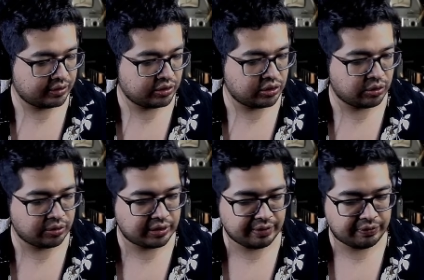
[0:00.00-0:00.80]

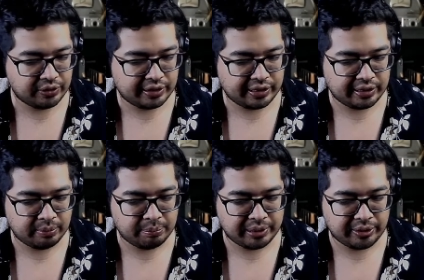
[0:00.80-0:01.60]
You'll never get
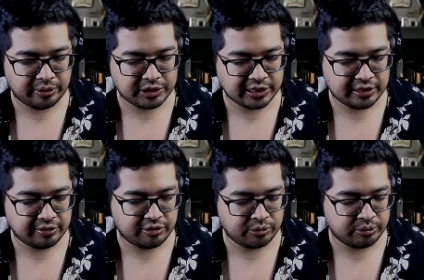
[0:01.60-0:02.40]
a better
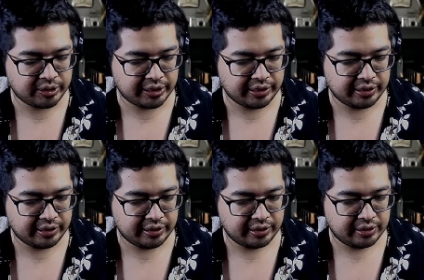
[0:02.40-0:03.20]
chance to run.
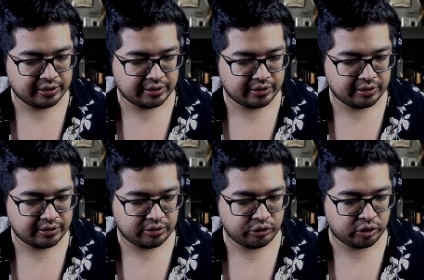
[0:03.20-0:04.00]

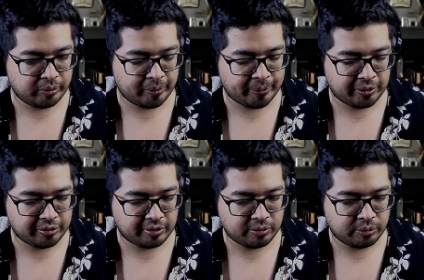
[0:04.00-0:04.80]
Normal
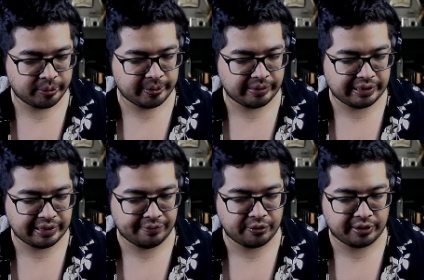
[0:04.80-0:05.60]
person will
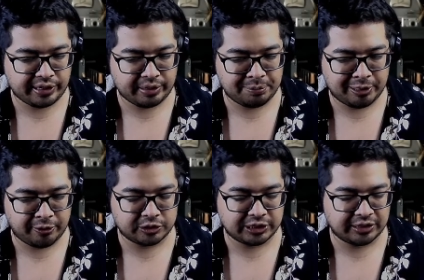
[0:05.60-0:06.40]
never get a
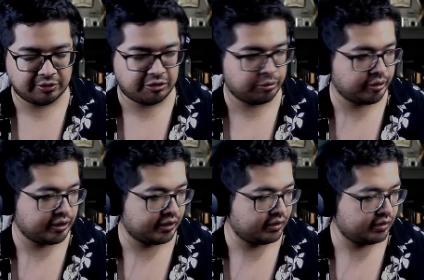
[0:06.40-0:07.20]
better chance to
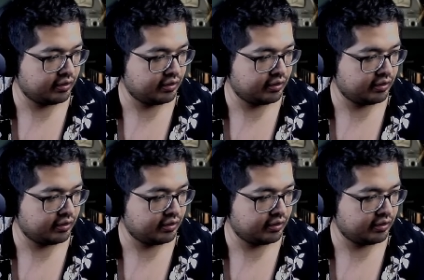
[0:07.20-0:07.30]
run.